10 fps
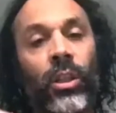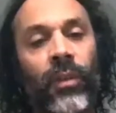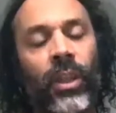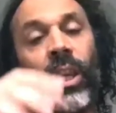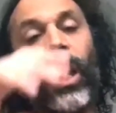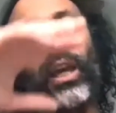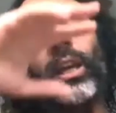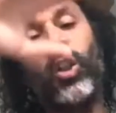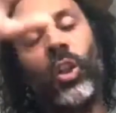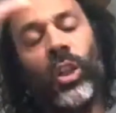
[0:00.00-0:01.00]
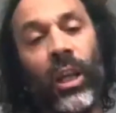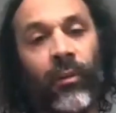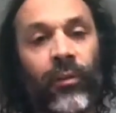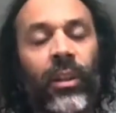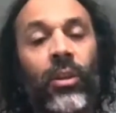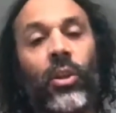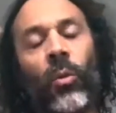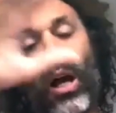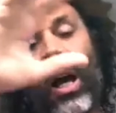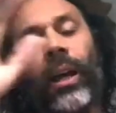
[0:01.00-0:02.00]
There's a shift into a
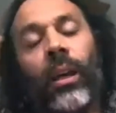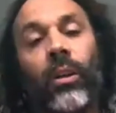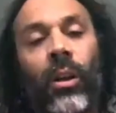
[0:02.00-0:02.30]
higher,